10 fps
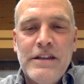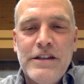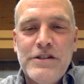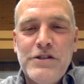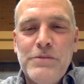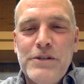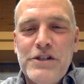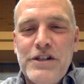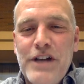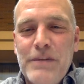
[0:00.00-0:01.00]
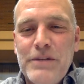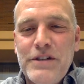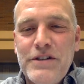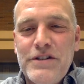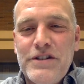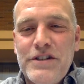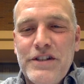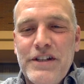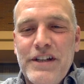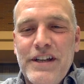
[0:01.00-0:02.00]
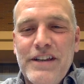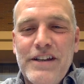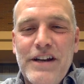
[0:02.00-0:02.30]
This Ummah should not be understood in the